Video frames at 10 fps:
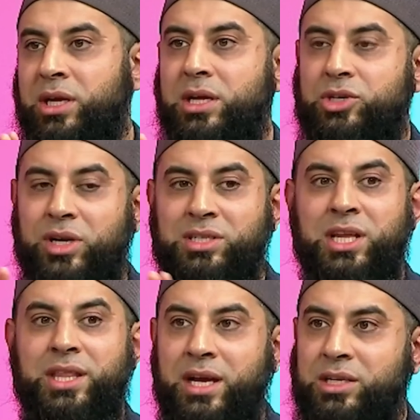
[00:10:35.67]

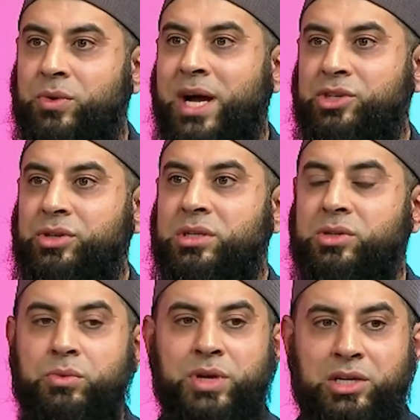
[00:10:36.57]
translate that into action.
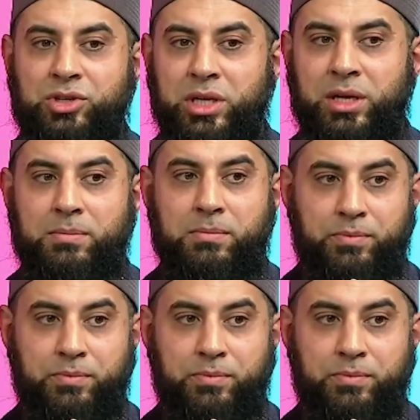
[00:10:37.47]
So we actually